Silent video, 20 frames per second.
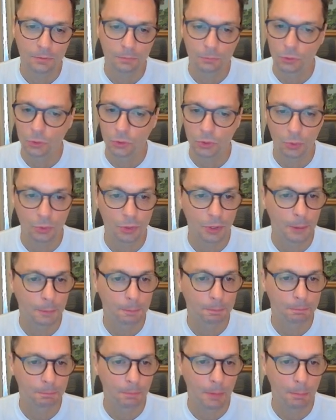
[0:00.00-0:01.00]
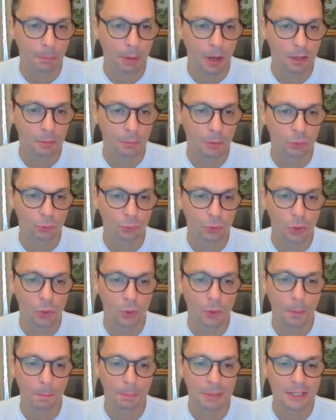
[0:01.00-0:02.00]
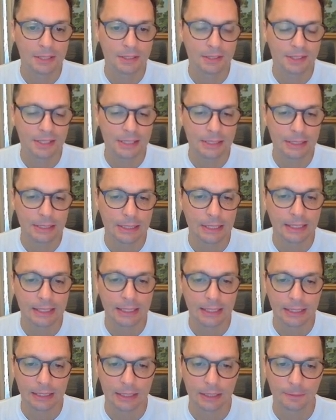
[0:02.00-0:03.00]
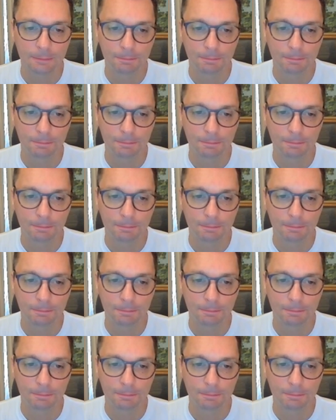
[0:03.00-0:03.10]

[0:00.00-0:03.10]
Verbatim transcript: Don't know. Bottom row PC key.